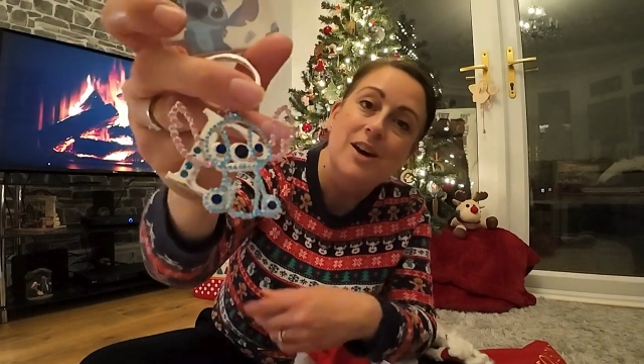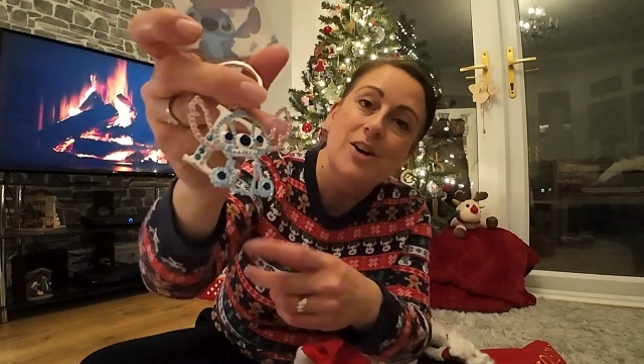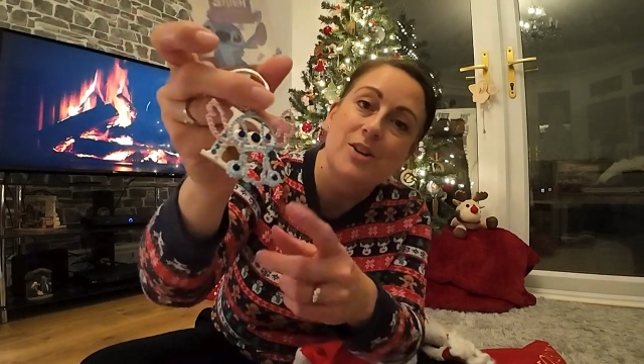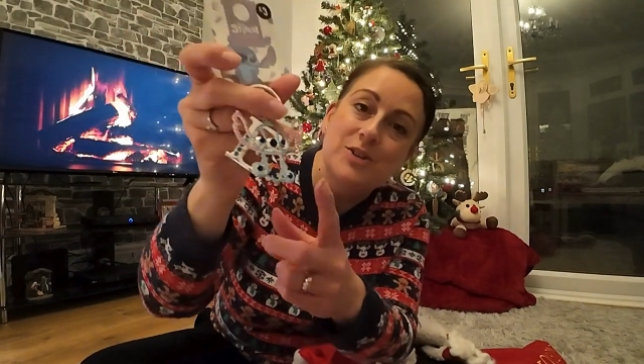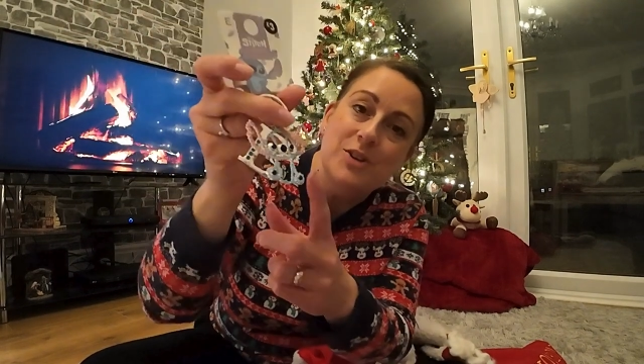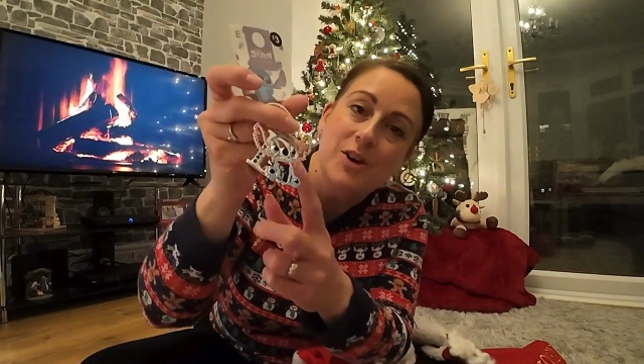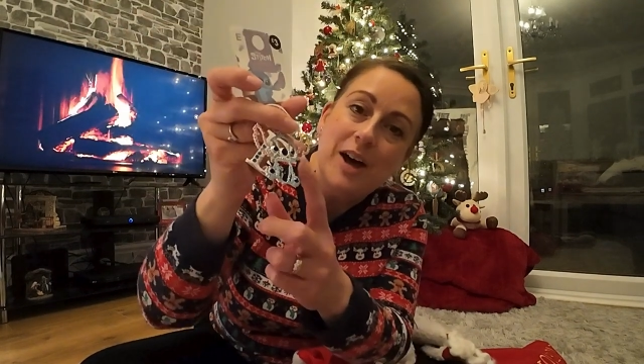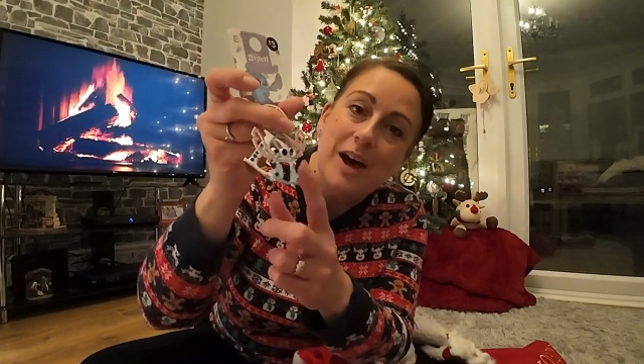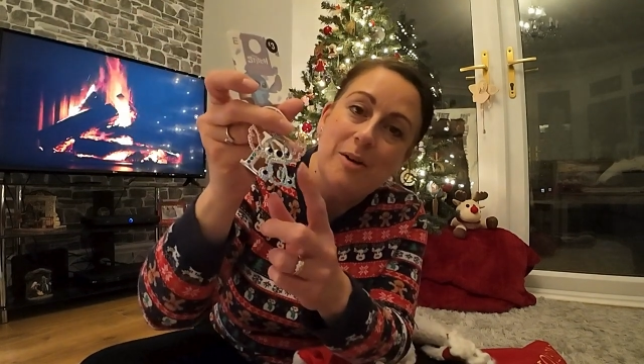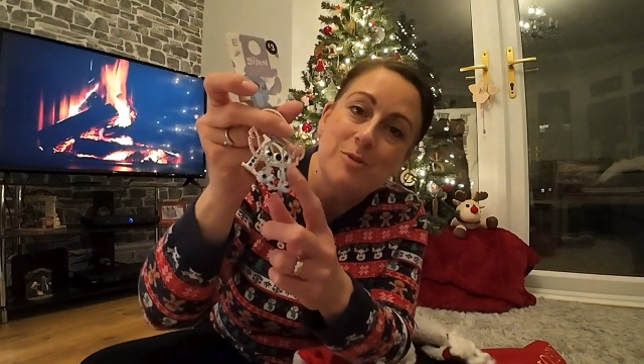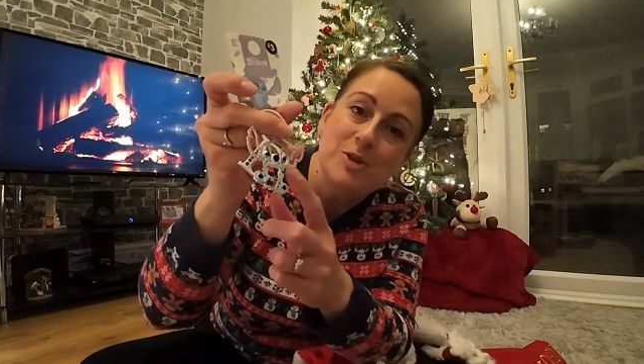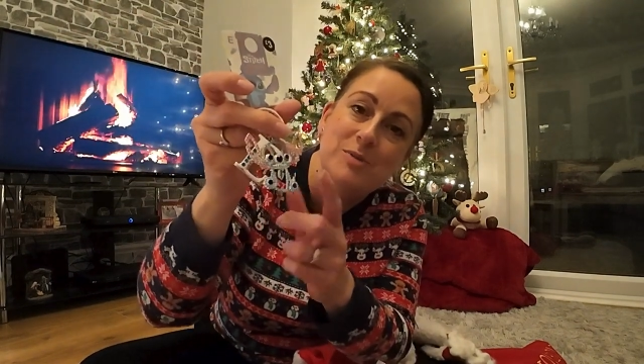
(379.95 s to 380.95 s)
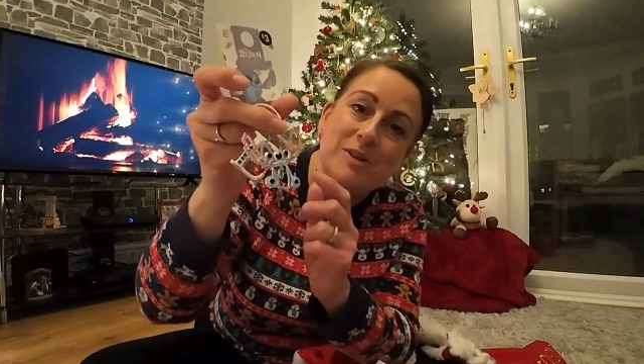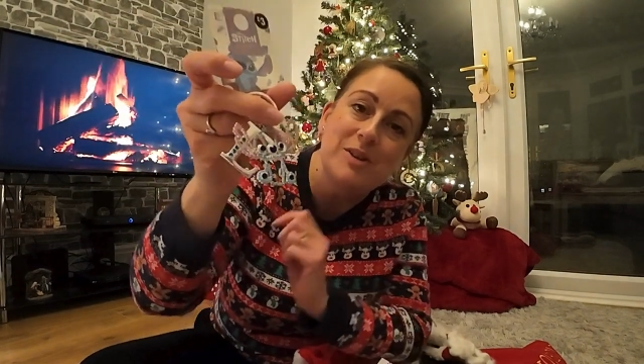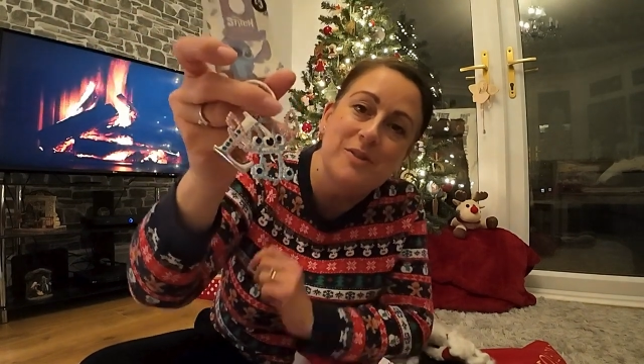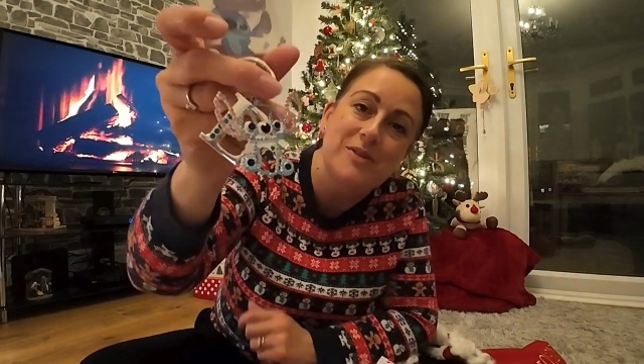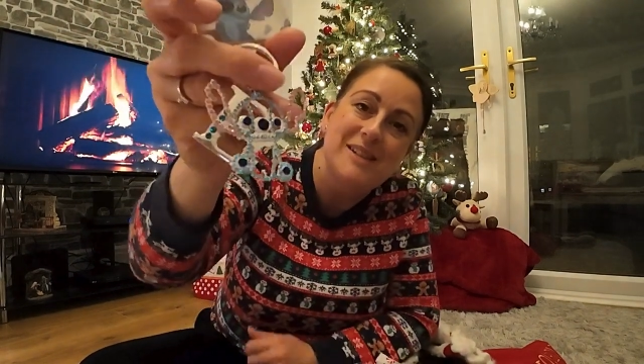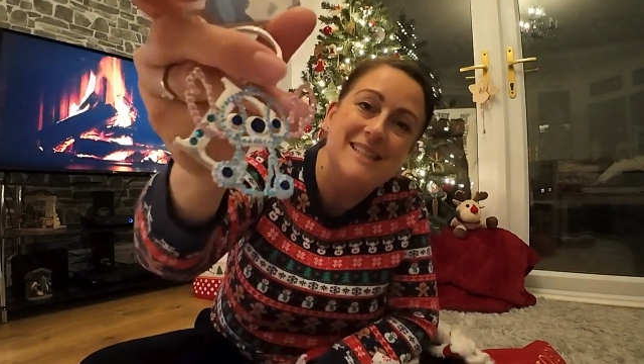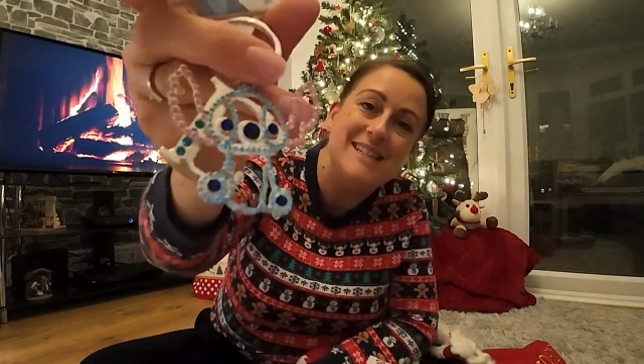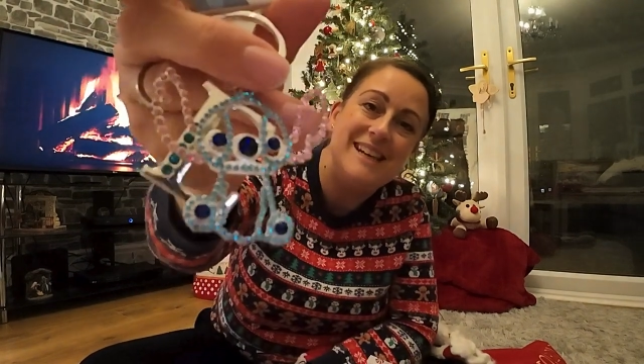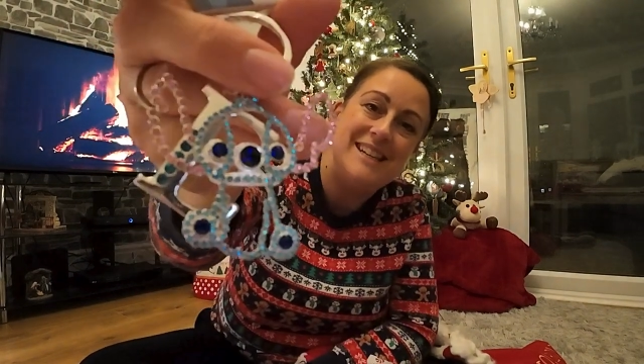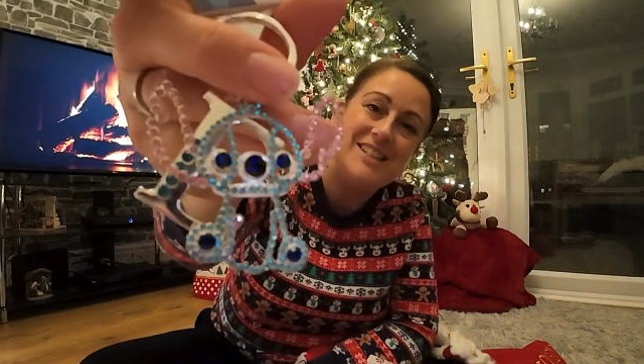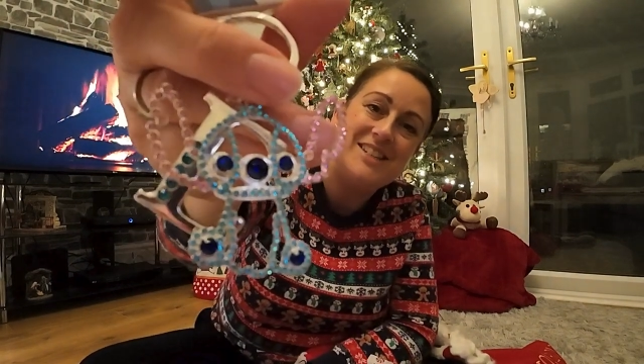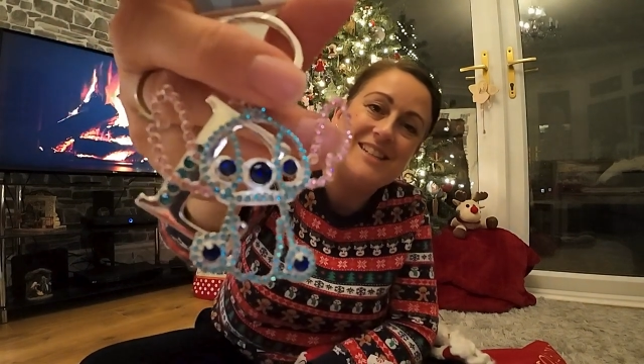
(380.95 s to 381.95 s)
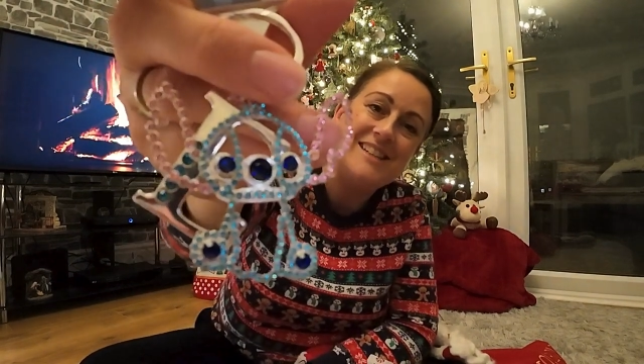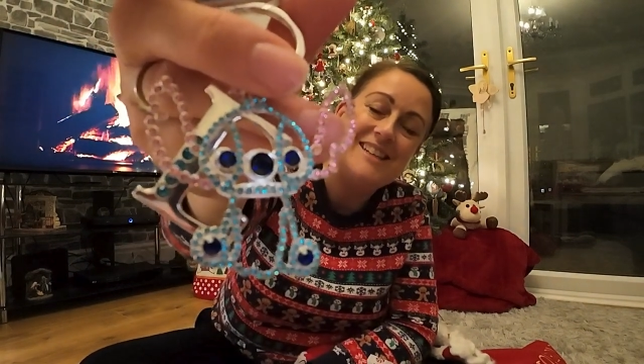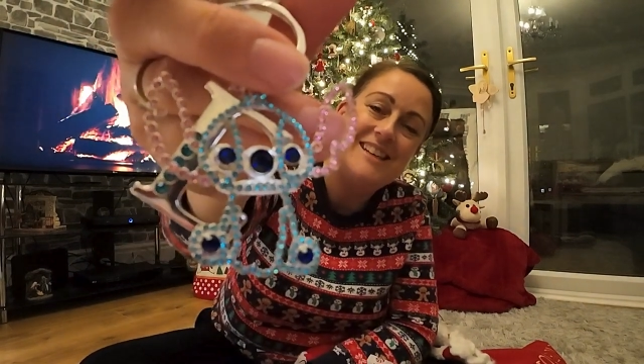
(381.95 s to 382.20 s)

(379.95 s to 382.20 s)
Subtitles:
will know how much we love Stitch.